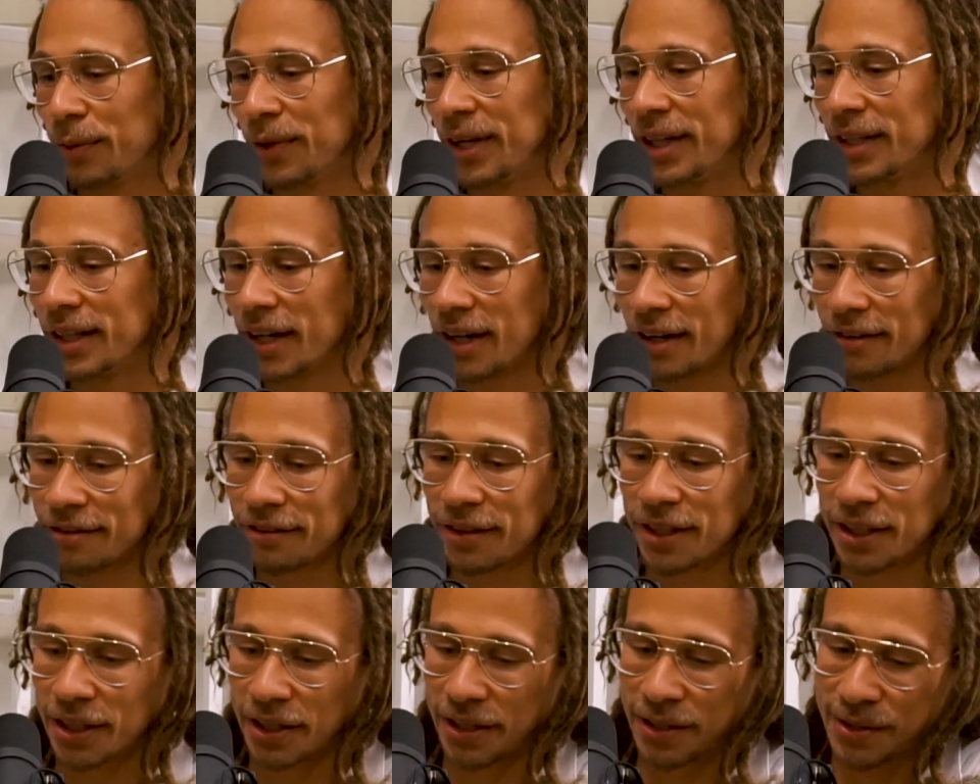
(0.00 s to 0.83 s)
wean off,
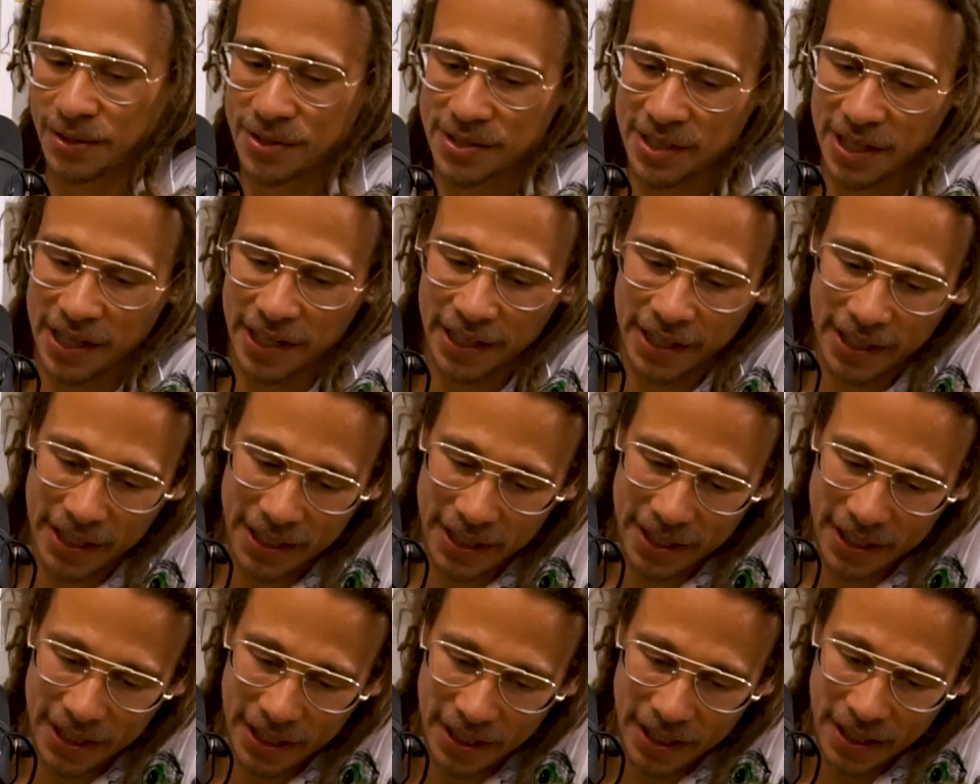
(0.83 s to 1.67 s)
you know. It was like,
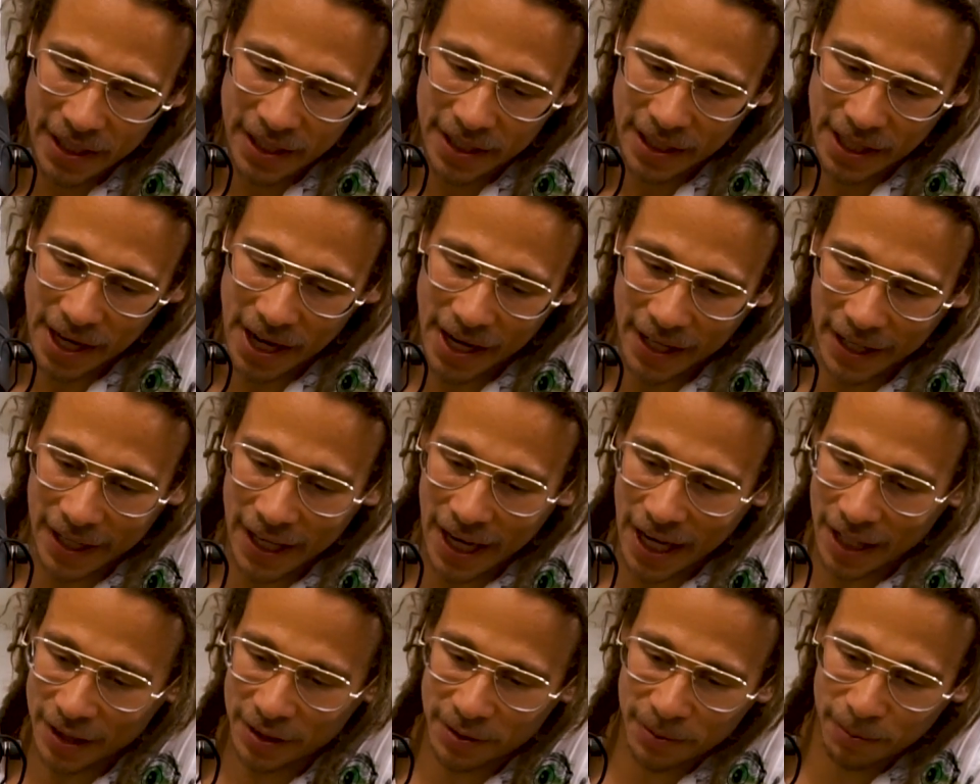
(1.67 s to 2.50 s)
I
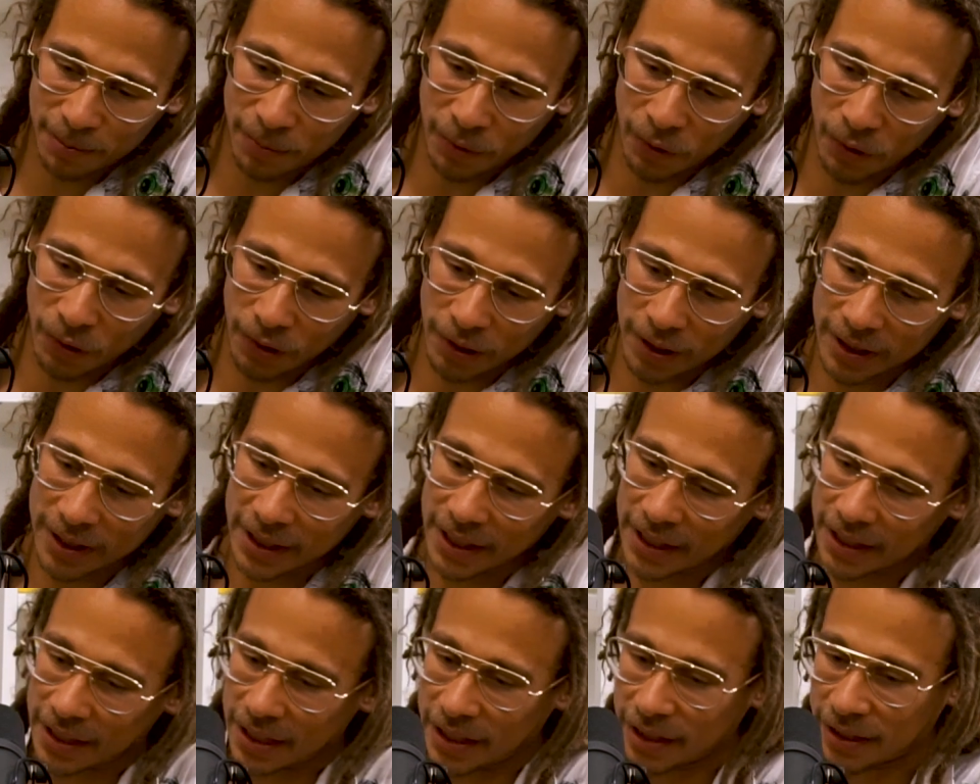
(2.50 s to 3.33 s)
got the board,
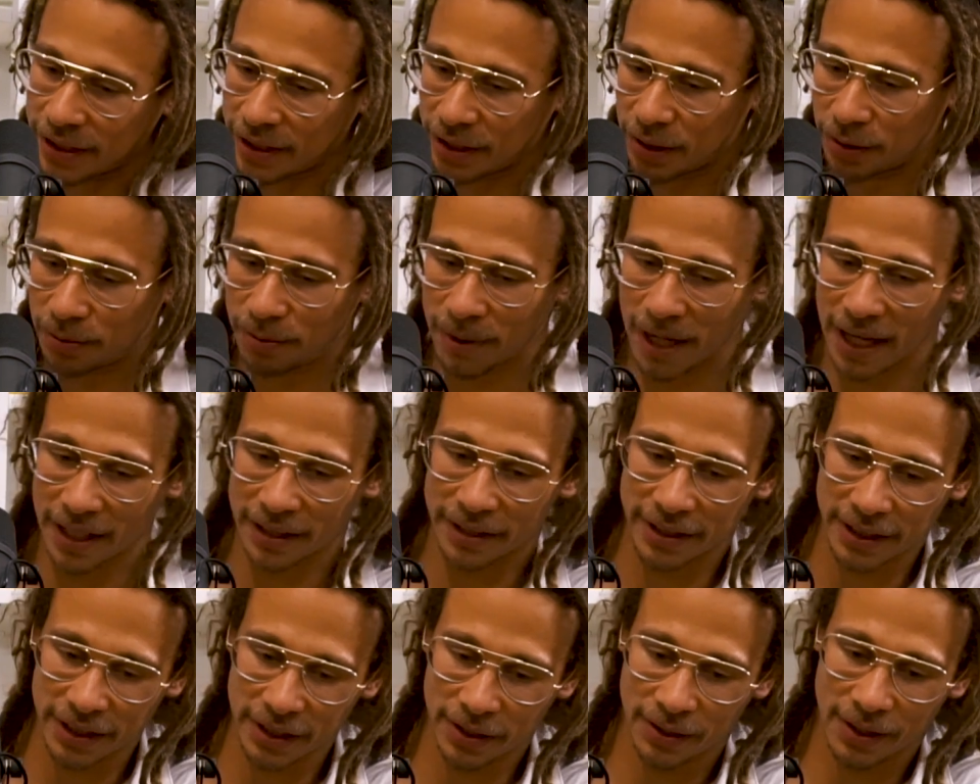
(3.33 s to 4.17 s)
and then little by
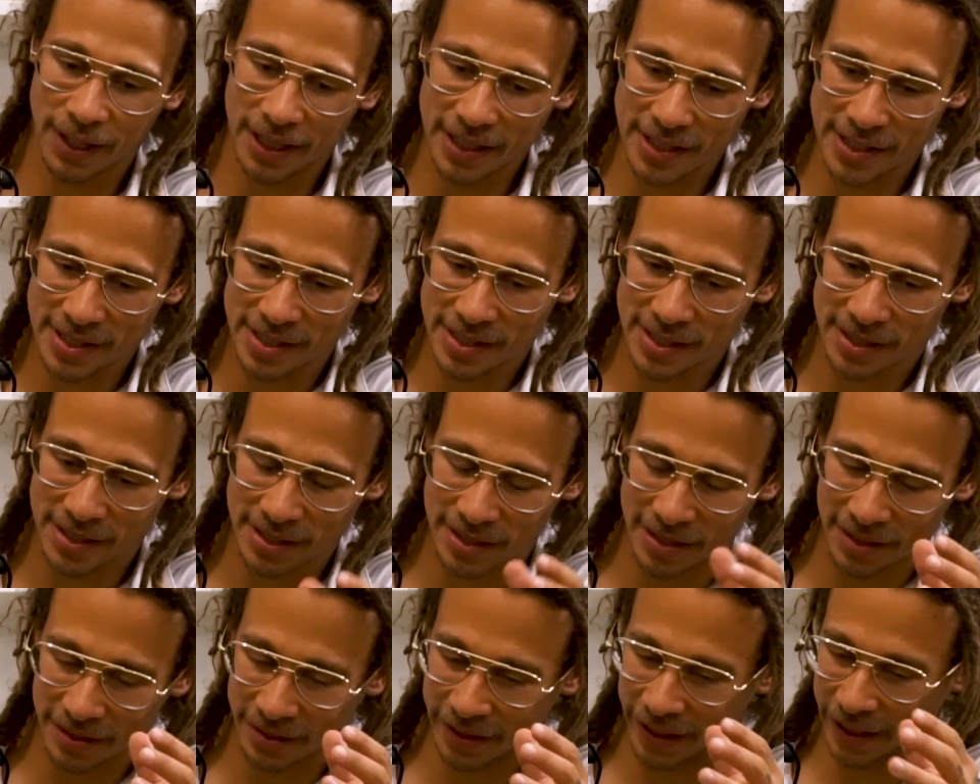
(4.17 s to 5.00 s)
little, I
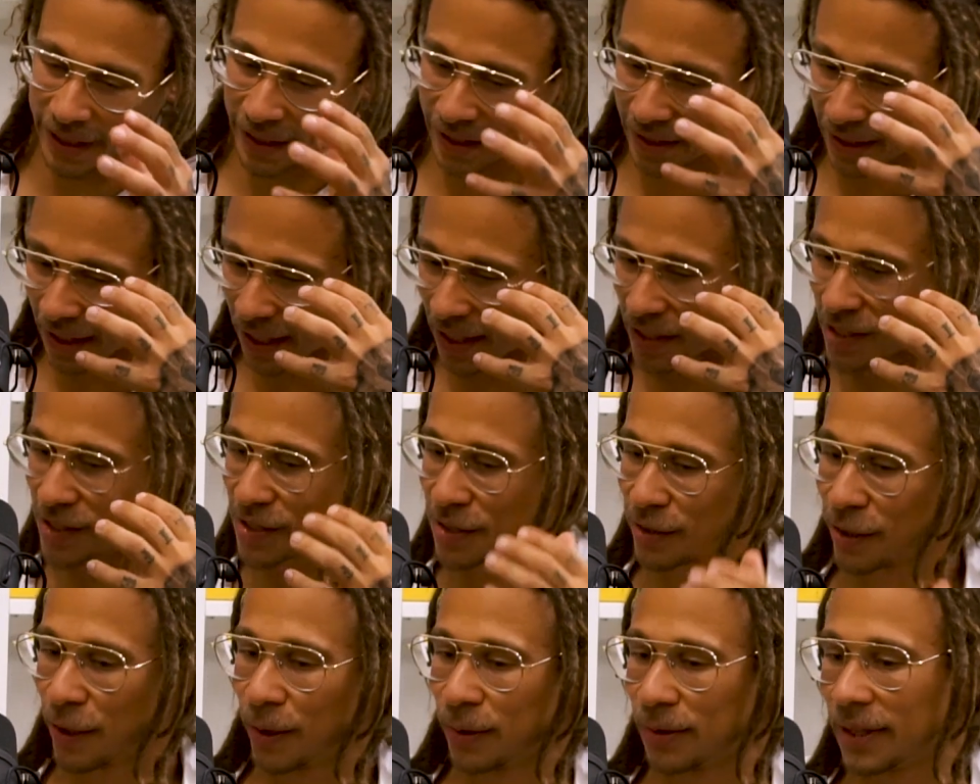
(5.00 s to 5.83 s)

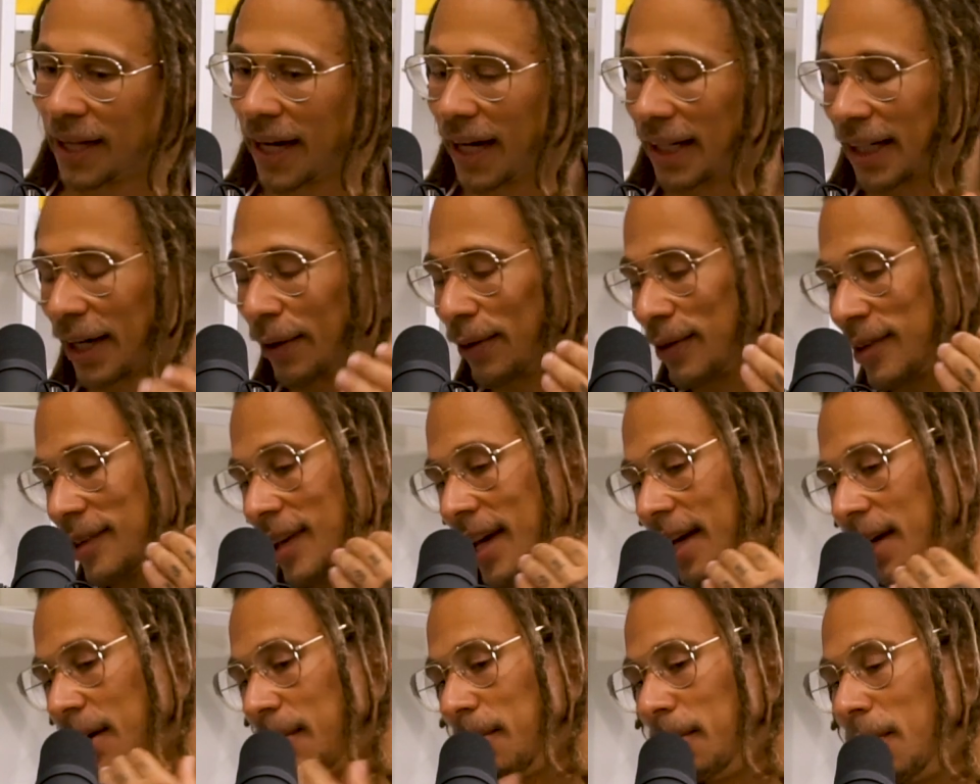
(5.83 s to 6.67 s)
slowed down. I would
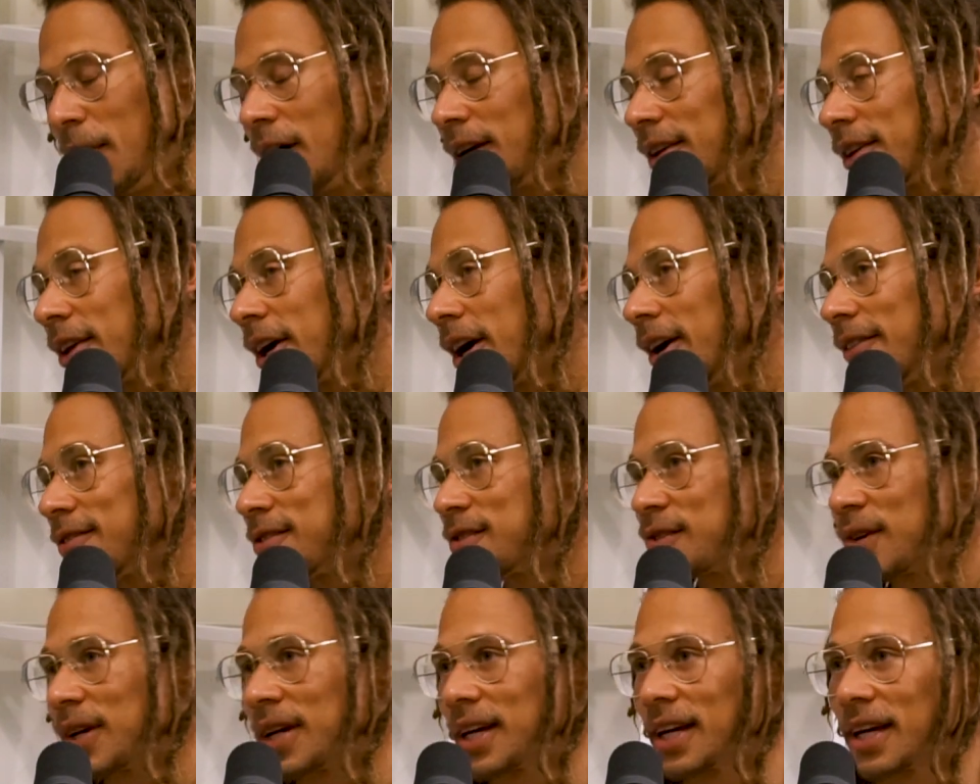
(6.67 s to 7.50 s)
take a month off
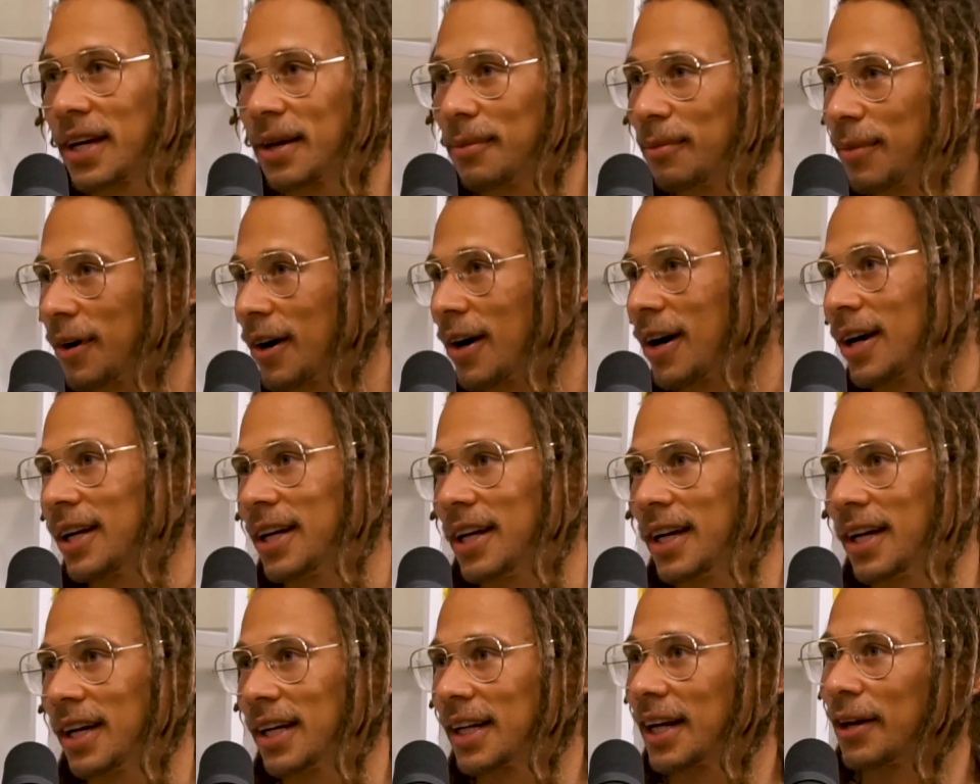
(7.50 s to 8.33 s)
drinking and
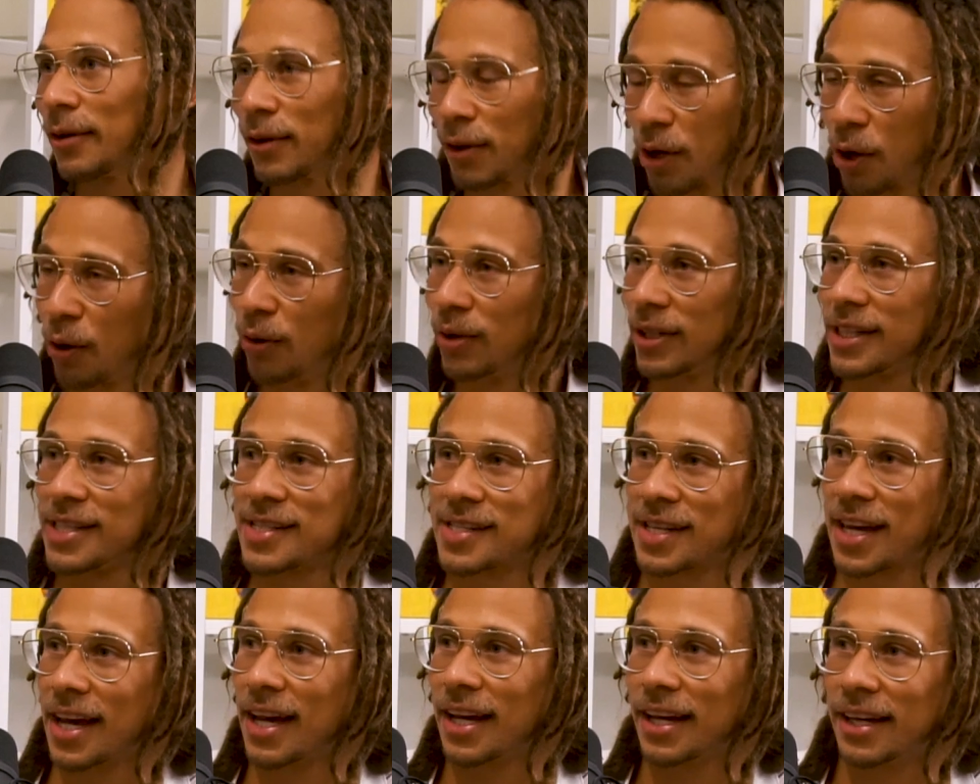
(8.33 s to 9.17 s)
partying, and I would only
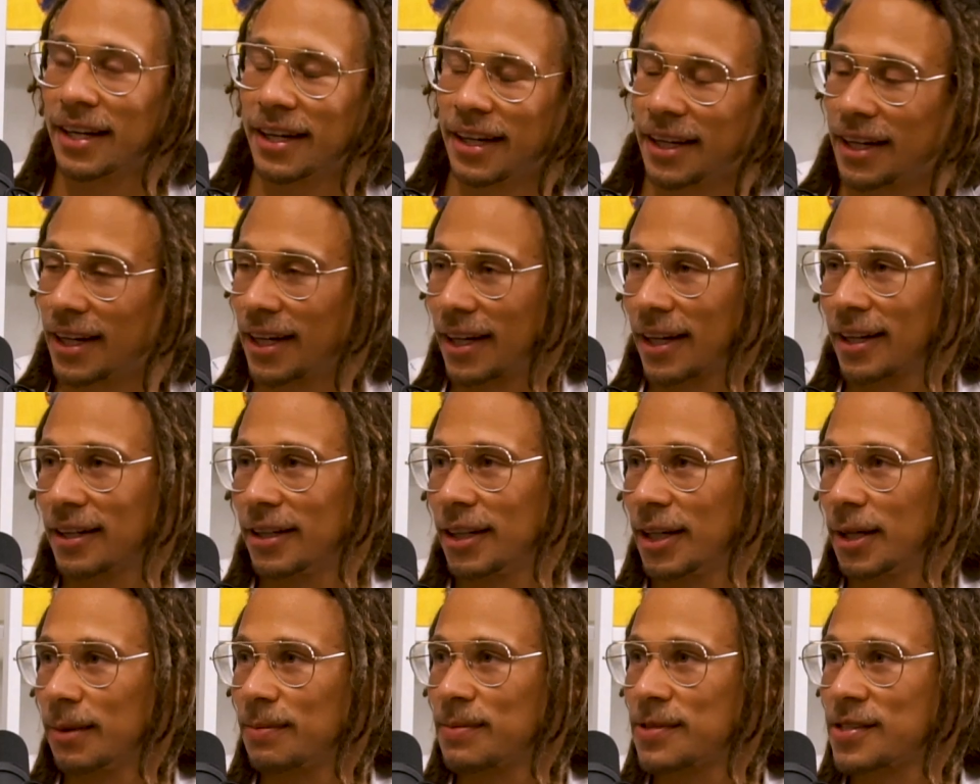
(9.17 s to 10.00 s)
skate and get
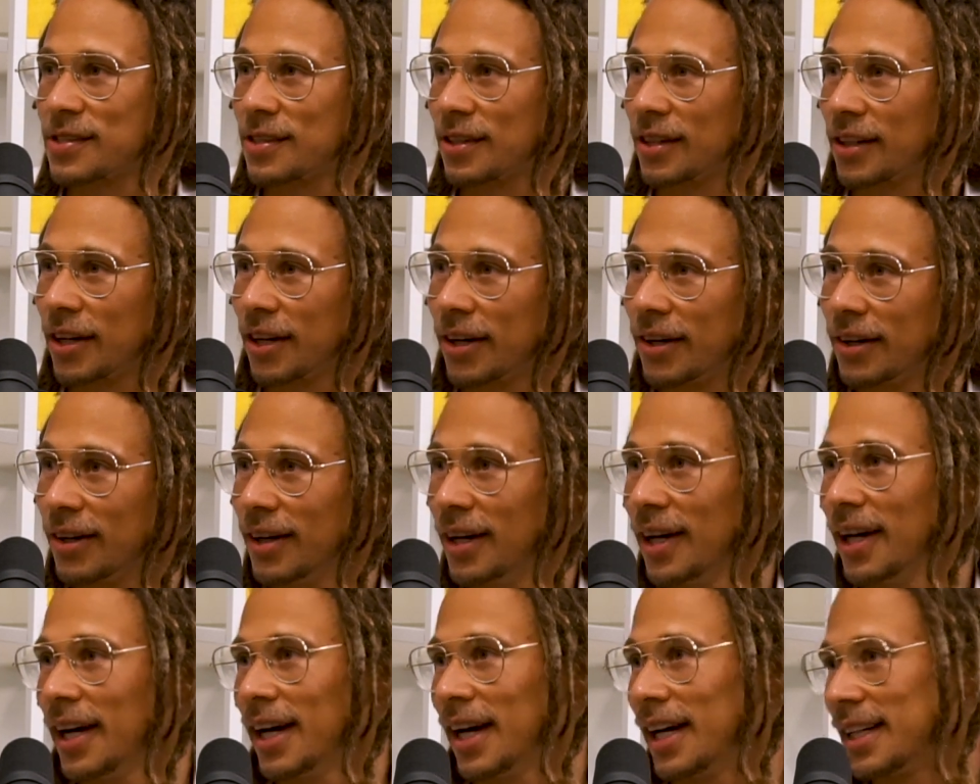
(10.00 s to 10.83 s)
clips, you know. Yeah.